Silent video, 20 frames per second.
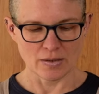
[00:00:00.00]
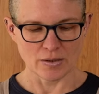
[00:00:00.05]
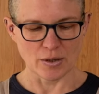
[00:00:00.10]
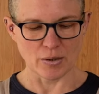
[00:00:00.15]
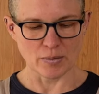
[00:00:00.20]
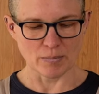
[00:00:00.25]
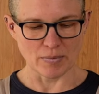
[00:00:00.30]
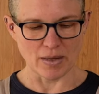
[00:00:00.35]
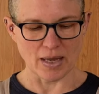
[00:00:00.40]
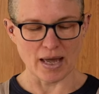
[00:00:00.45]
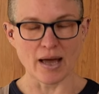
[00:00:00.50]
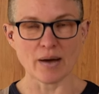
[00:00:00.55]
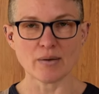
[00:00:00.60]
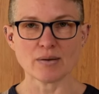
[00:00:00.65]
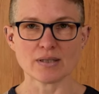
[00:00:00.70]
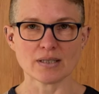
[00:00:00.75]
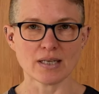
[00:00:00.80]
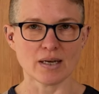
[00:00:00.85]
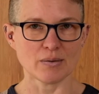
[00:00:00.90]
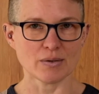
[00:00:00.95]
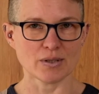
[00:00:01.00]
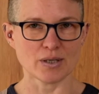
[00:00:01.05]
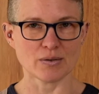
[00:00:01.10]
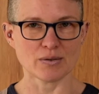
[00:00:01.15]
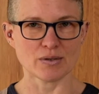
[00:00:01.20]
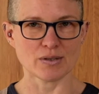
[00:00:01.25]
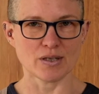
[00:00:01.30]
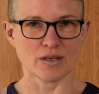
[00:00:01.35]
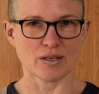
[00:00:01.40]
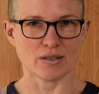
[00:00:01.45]
So our sourdough
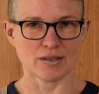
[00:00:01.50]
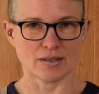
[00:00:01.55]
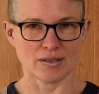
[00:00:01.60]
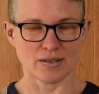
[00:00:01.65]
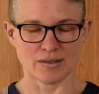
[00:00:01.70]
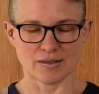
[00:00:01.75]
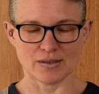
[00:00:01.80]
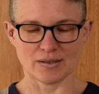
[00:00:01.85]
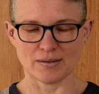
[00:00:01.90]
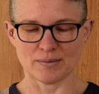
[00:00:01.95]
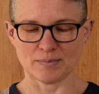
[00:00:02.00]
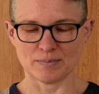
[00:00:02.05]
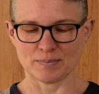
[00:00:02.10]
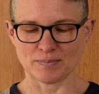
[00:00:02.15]
starters.